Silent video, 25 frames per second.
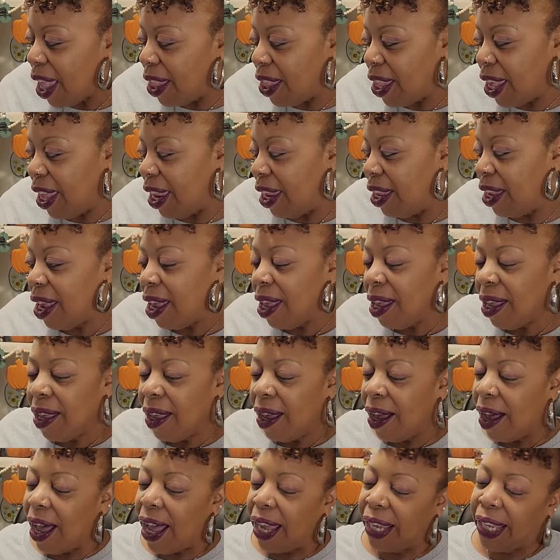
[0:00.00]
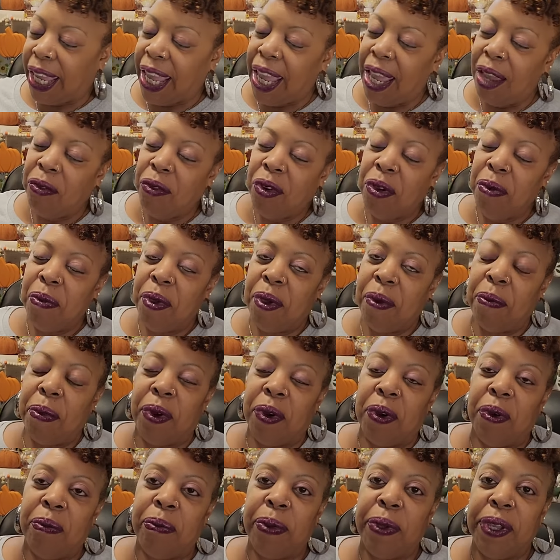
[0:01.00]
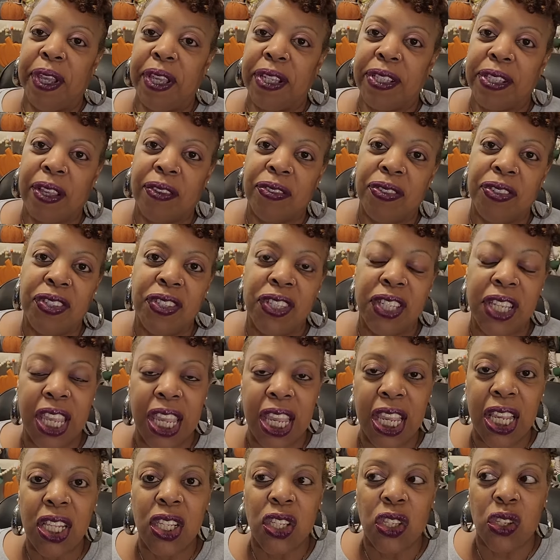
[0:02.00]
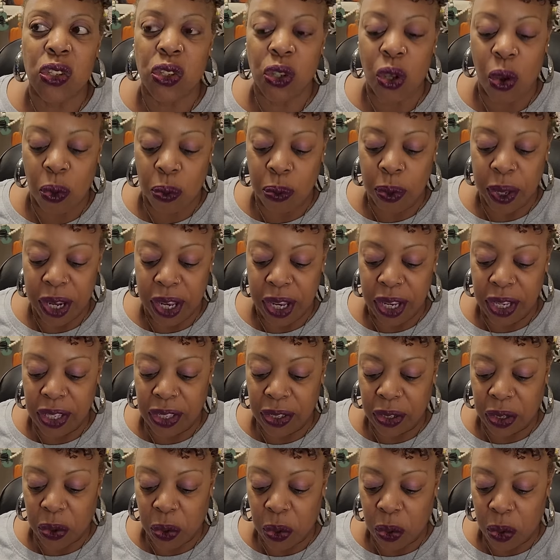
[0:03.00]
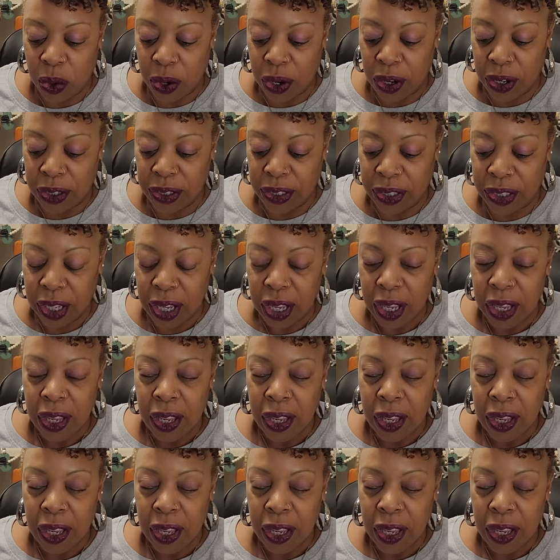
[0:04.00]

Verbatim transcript: and then I can't remember because I've seen so many decors